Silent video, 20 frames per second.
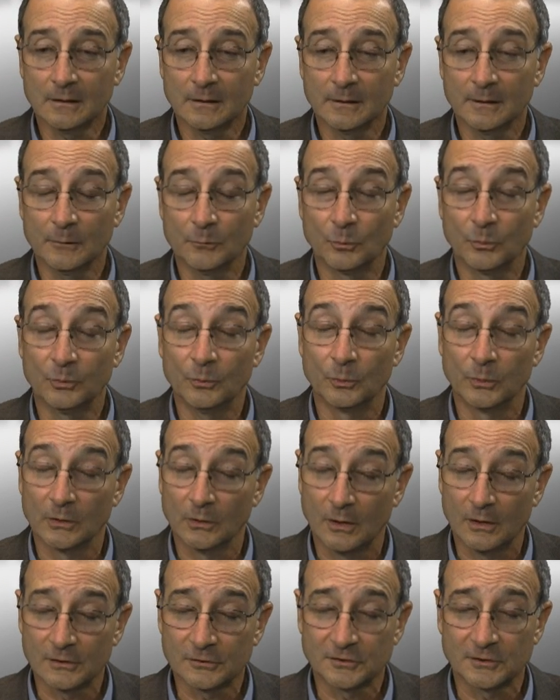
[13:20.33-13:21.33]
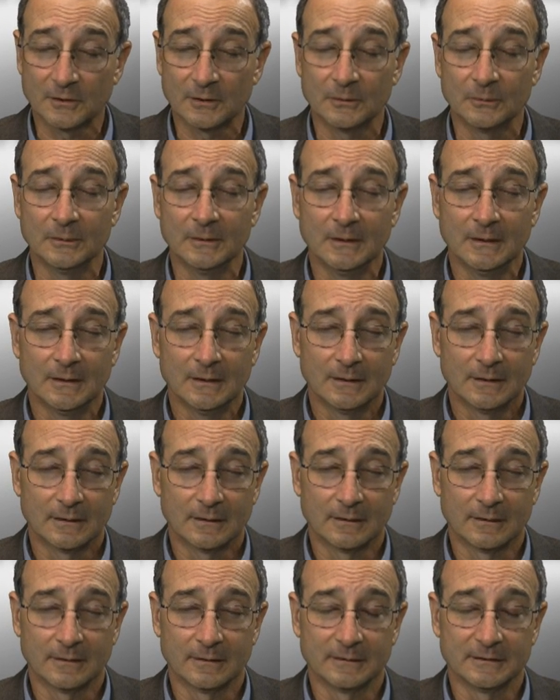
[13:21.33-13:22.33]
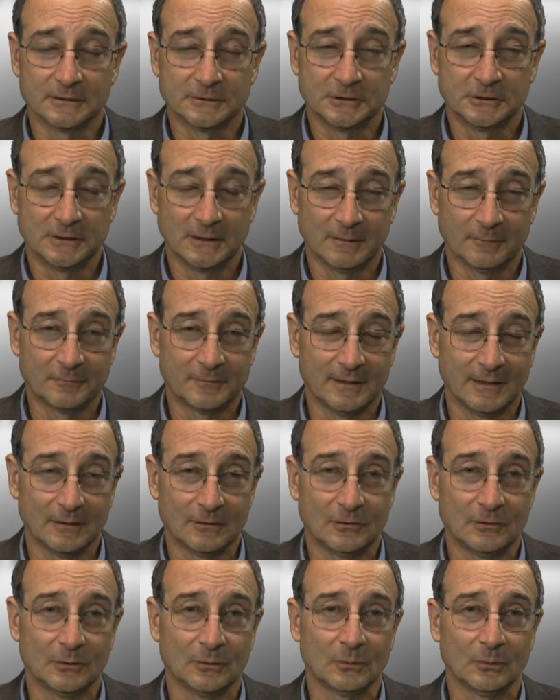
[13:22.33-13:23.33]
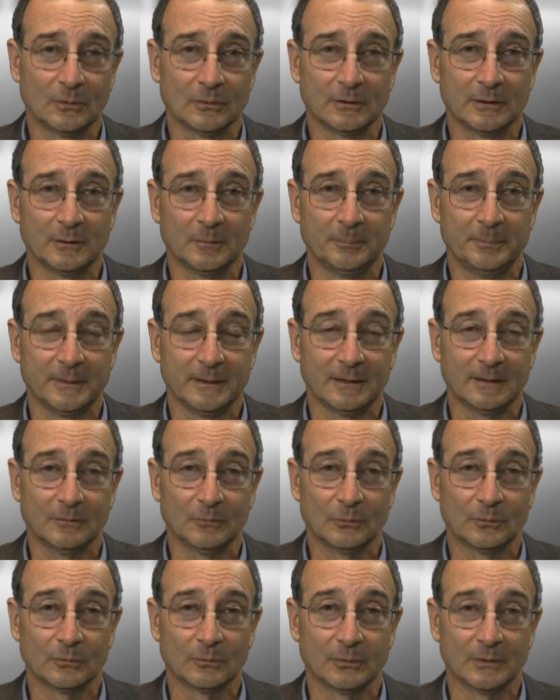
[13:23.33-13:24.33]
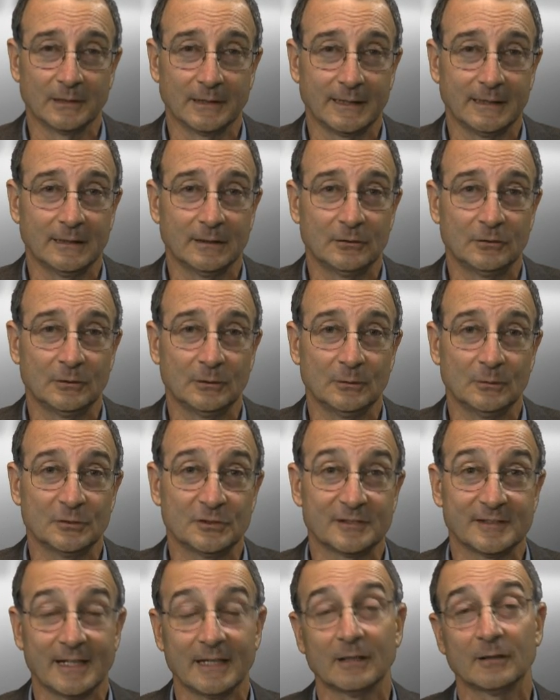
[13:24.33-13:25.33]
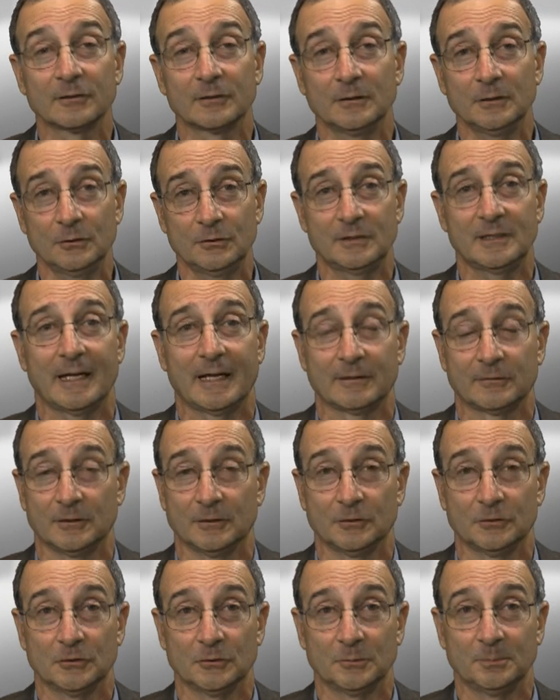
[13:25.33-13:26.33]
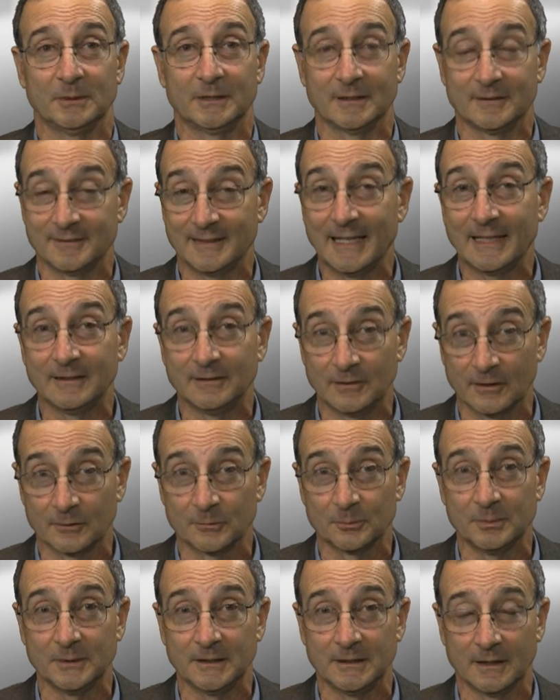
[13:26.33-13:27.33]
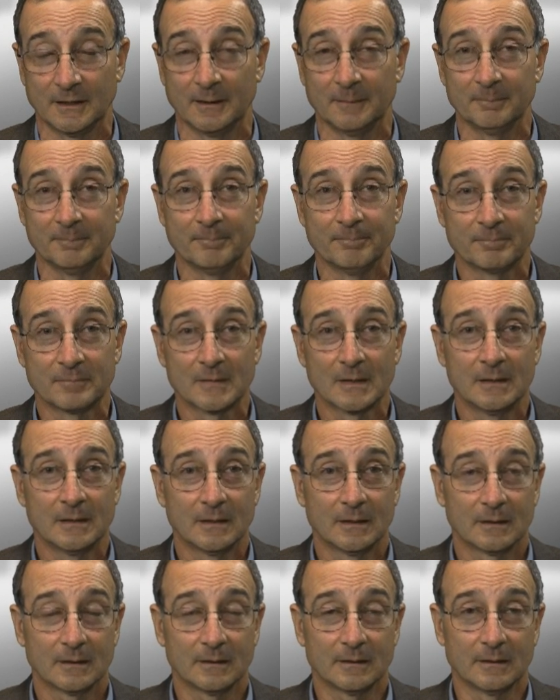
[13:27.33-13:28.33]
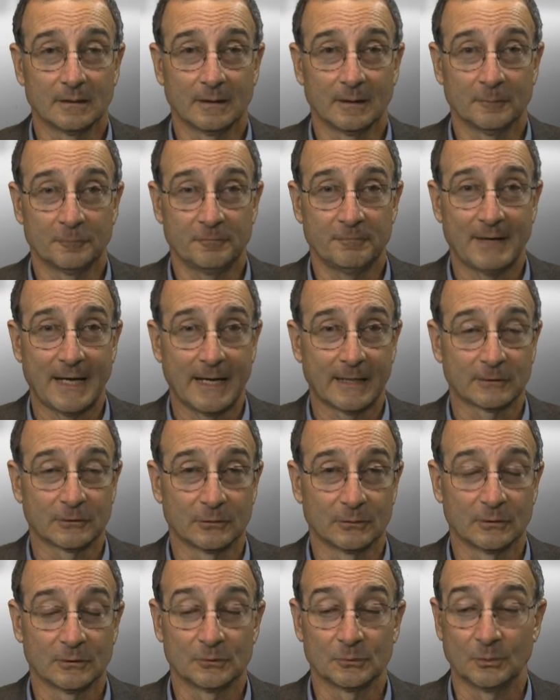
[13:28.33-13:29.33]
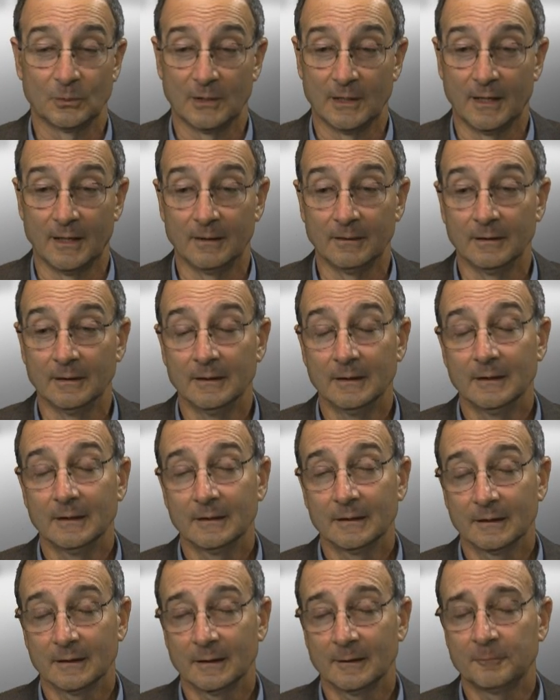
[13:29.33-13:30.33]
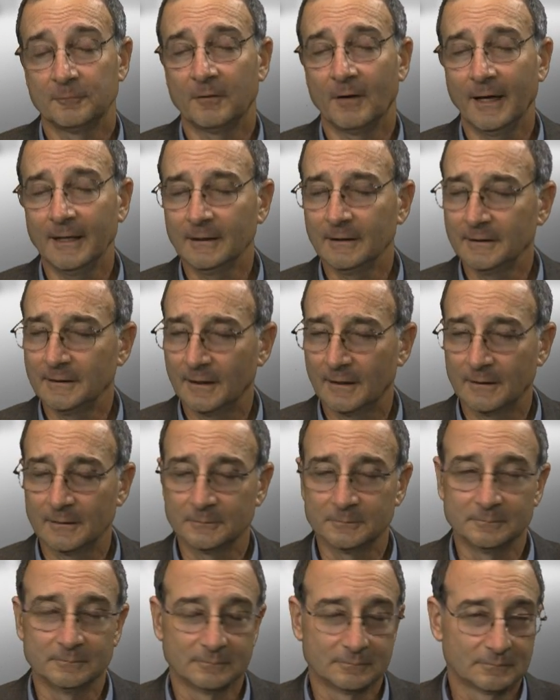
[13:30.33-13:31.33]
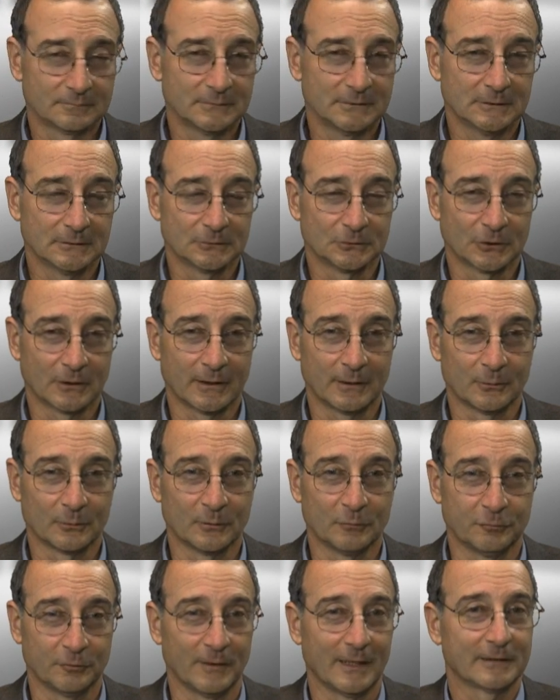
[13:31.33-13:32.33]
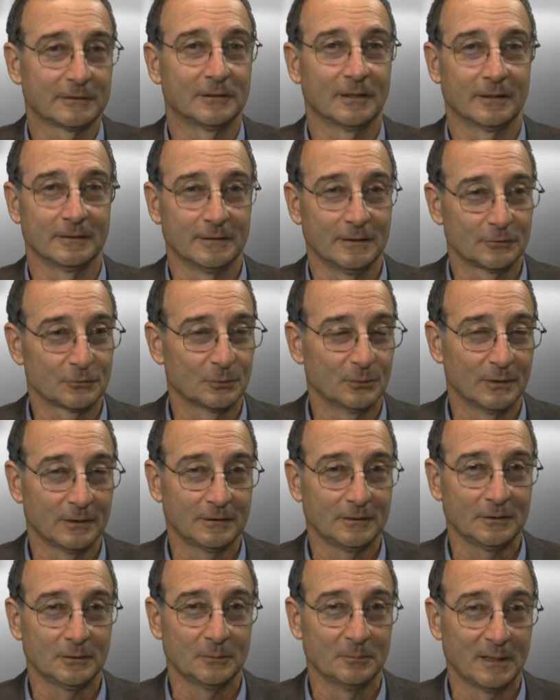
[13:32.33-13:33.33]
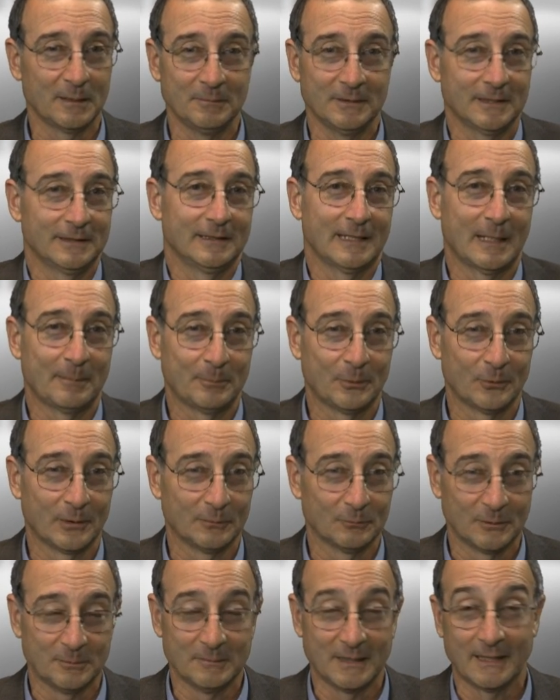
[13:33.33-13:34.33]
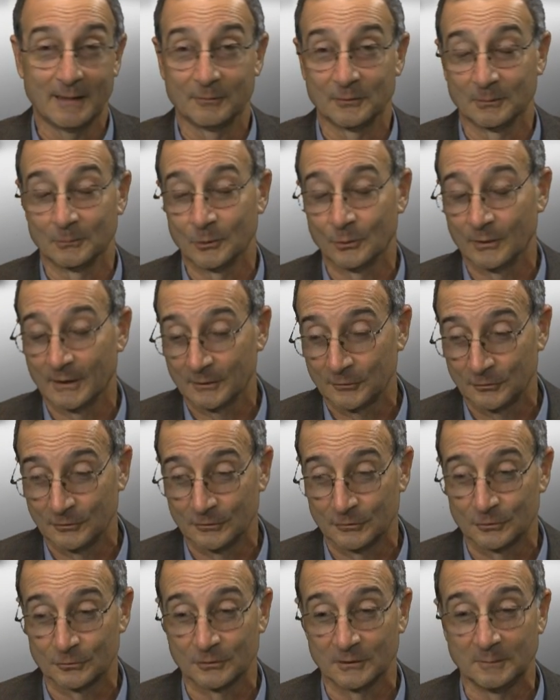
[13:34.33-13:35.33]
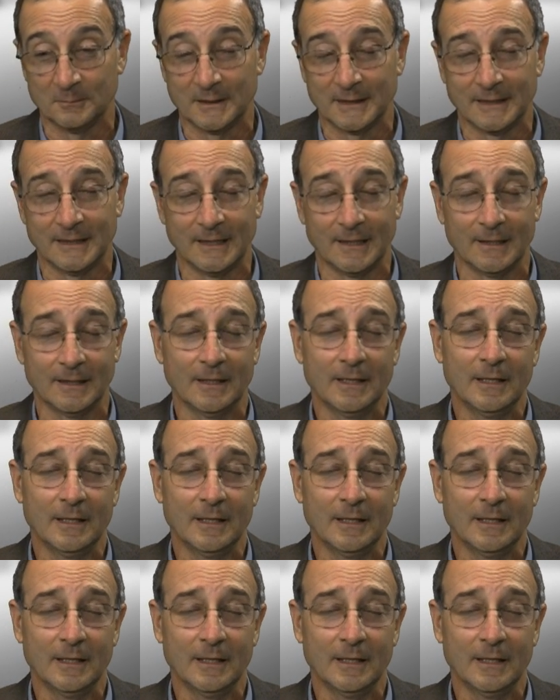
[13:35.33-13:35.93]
We'll also shift into a little bit related to sales and use tax issues, because that does become a factor as well. Finally, I'll try to reflect on this with you. Maybe at that point we may have some questions streaming in.